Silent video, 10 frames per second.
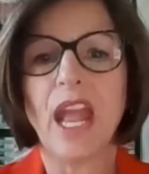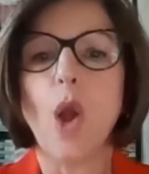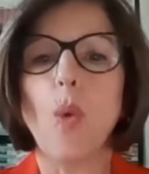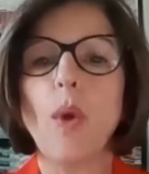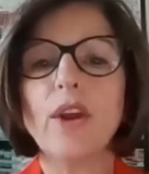
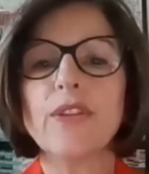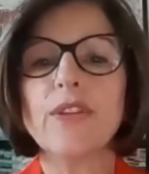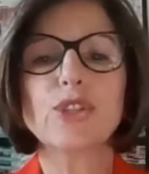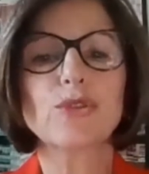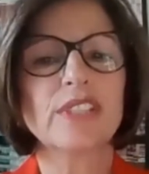What are the
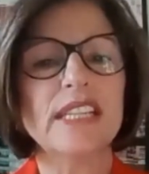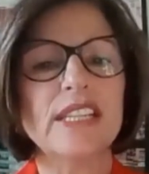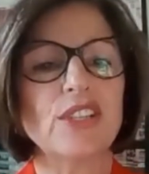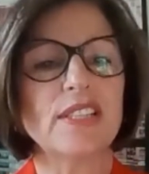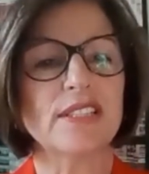
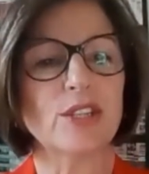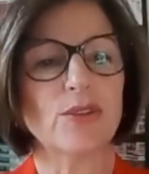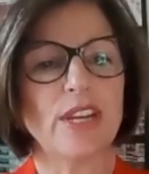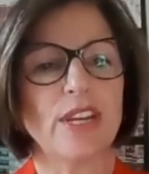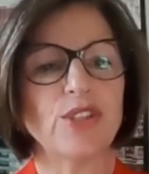strategic
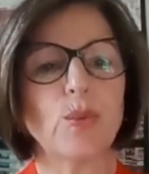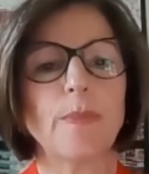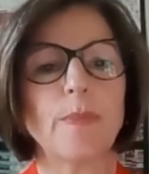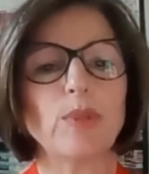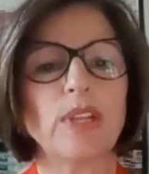considerations when
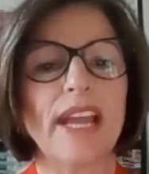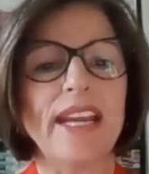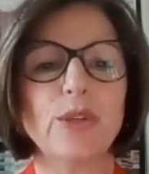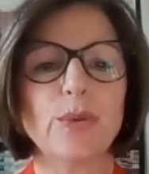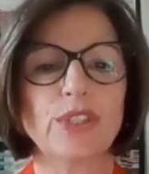planning
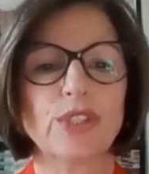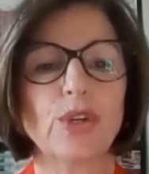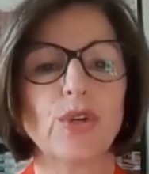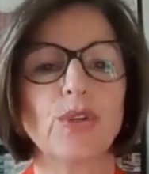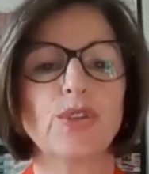the
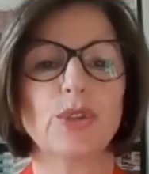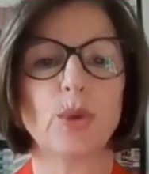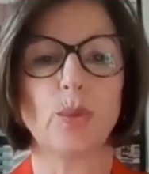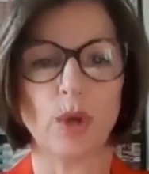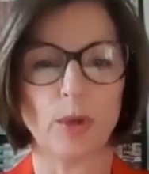return to the
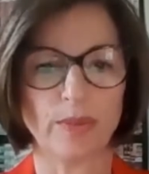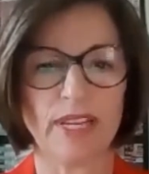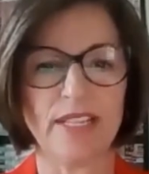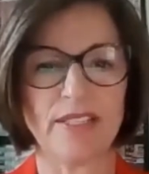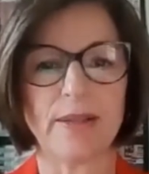
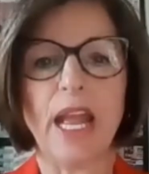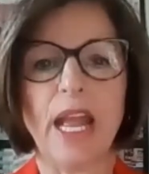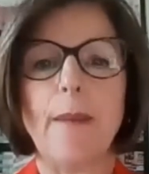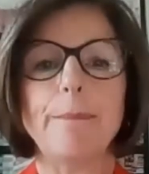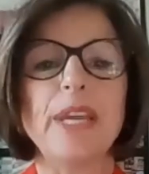workplace?
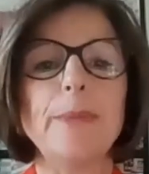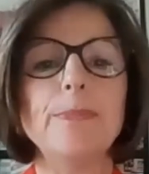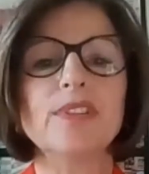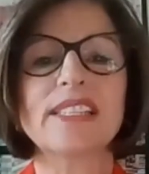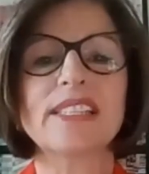
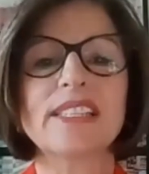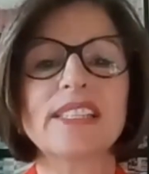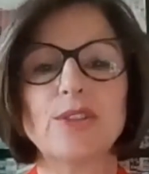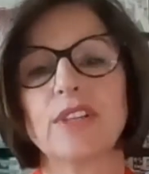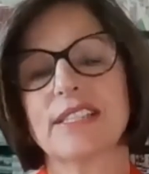
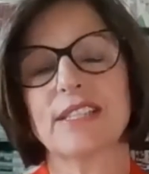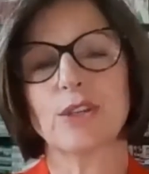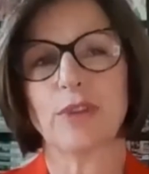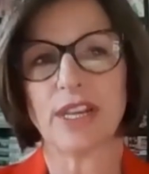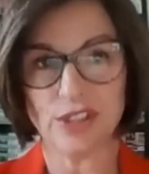People-centric
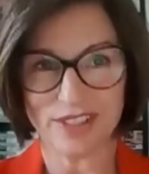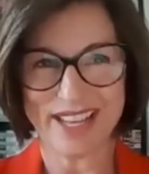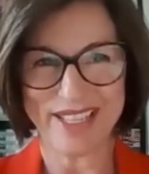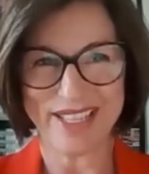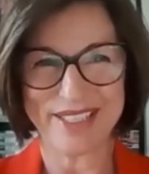considerations, that
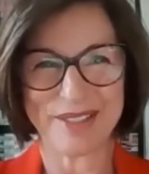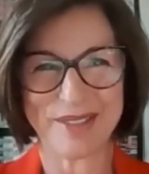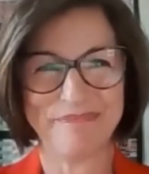is.